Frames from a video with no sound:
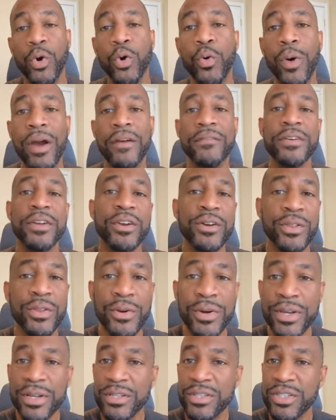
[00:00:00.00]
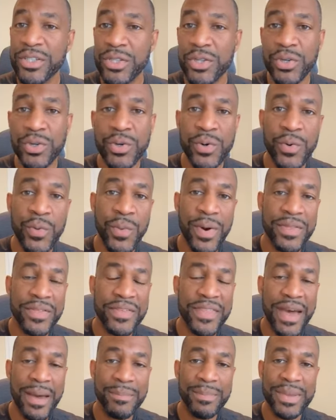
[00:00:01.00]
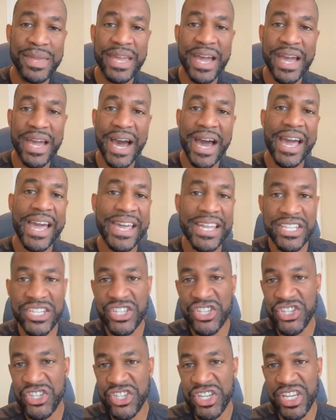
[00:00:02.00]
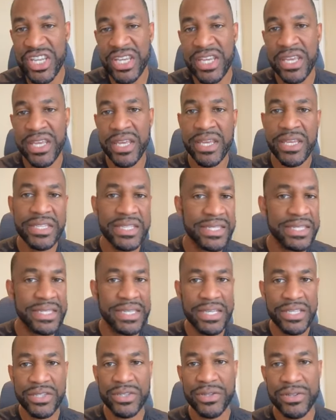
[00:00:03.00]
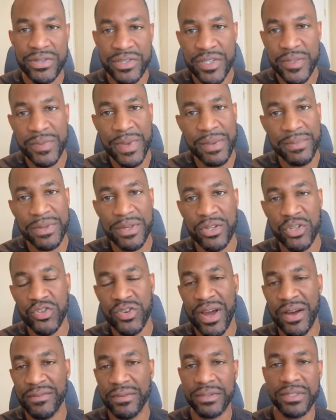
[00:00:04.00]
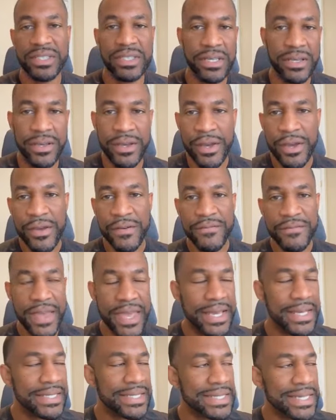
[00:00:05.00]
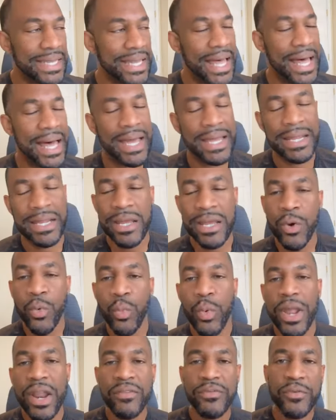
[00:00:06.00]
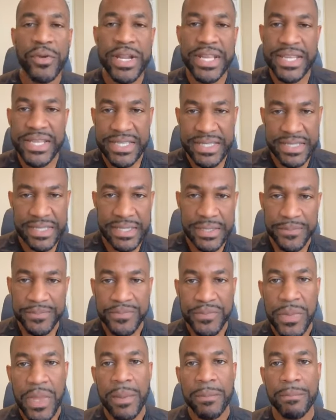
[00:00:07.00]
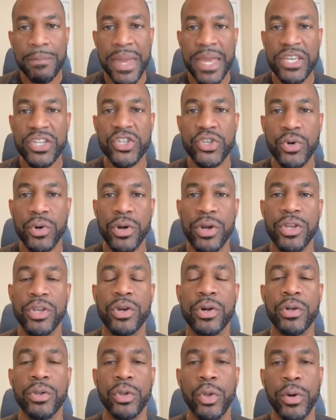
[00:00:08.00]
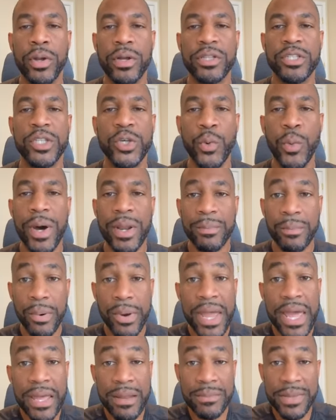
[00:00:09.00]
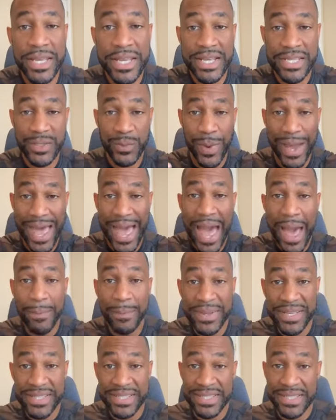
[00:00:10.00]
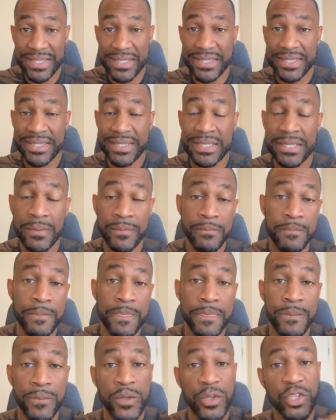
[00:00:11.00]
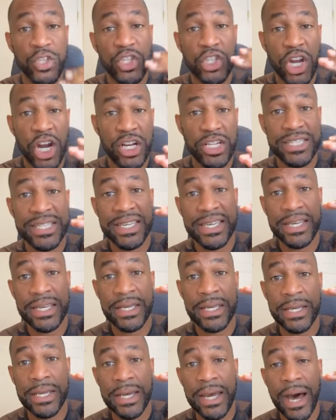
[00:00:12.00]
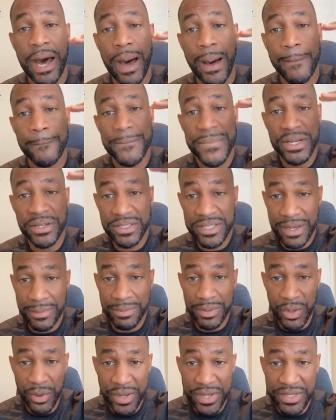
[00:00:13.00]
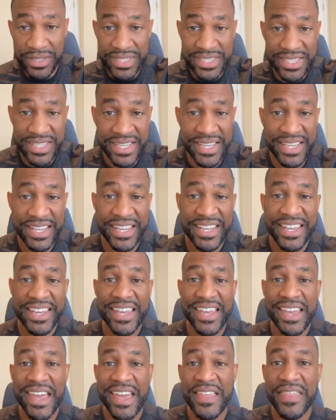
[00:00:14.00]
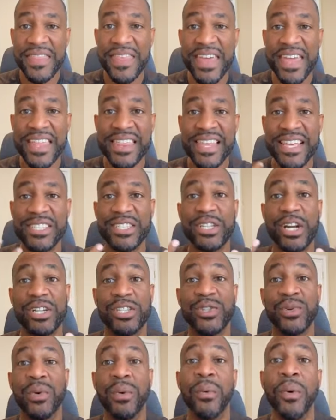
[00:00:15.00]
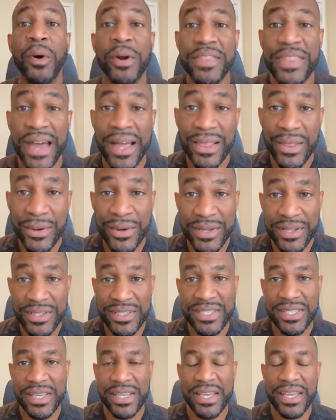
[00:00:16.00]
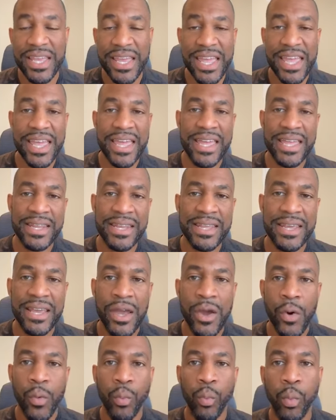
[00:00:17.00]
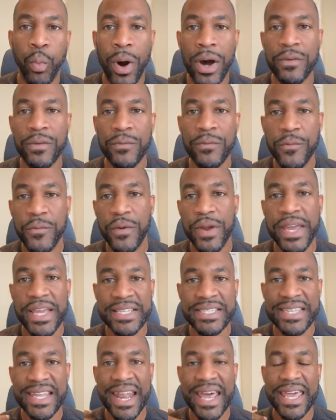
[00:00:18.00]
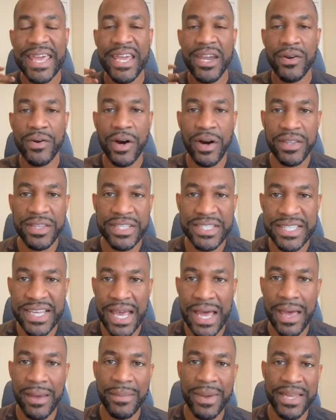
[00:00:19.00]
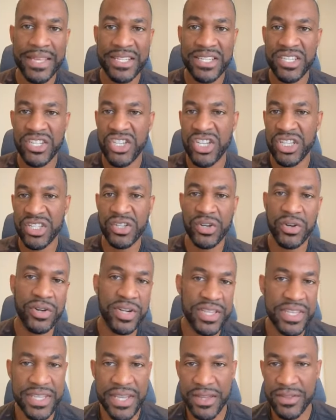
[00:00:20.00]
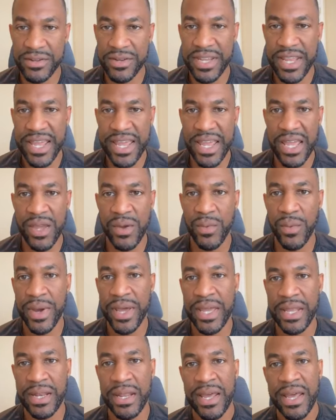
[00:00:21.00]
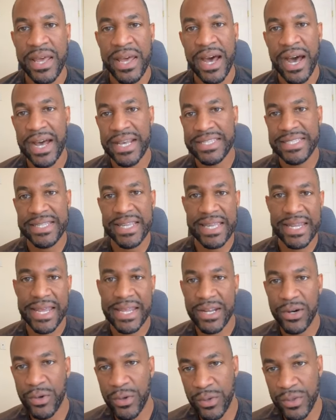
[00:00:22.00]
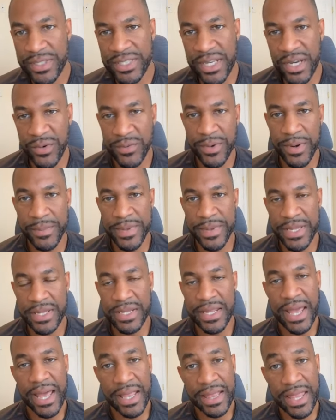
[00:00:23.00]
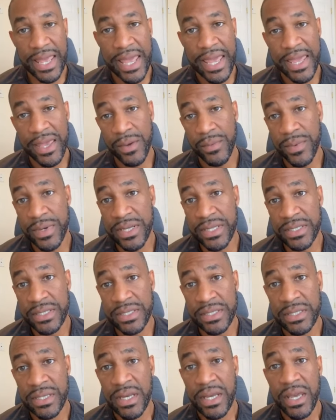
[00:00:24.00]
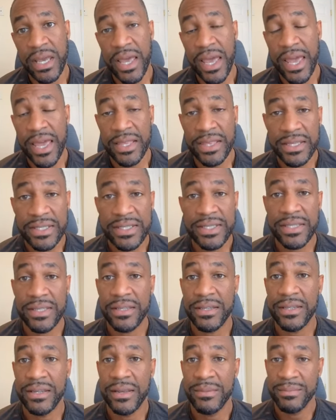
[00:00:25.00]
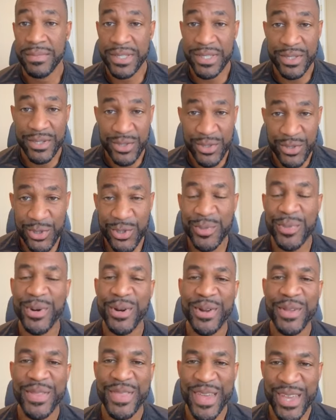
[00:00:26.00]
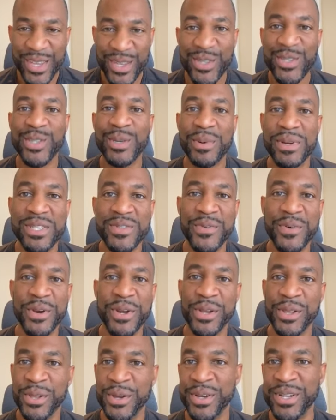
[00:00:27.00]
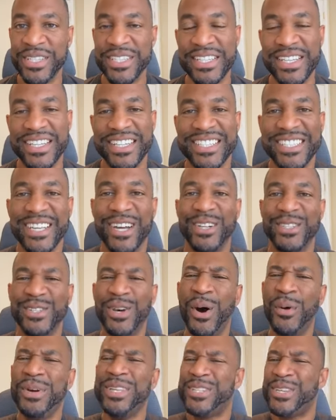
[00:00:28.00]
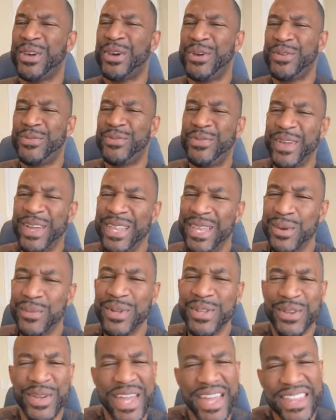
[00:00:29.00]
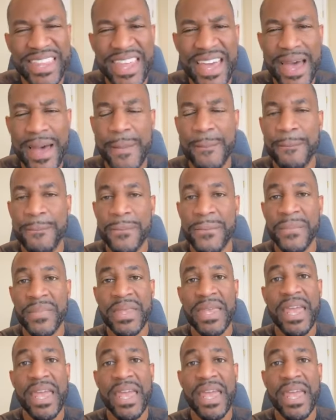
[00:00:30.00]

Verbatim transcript: but whoever you're loyal to, whether that be I H G, Caesars, maybe you travel to Vegas a lot, whatever it is, make sure you're loyal to one brand, because what happens is you start to um, build up loyalty, and then they start to reward that loyalty. And one phrase that I hear all the time, I just heard it the other day when I stayed at a hotel room in L A, was, hey, listen, Mister Suber, thank you so much for your loyalty. It's, it's always a good feeling when you get that.